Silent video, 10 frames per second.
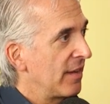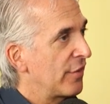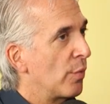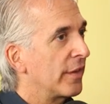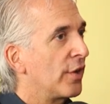
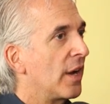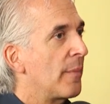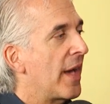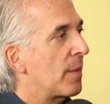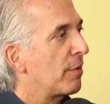If you want to talk
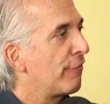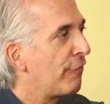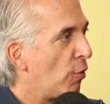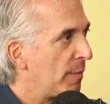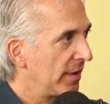about a
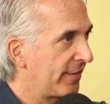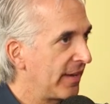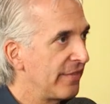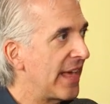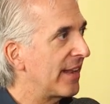
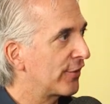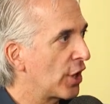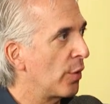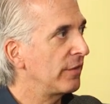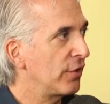performance that is
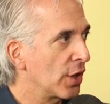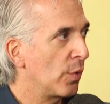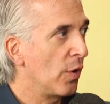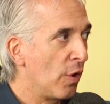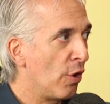going to
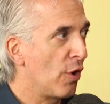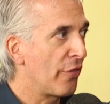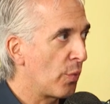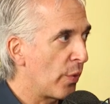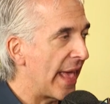go all
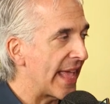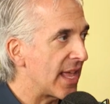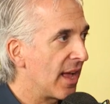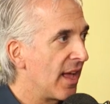the way,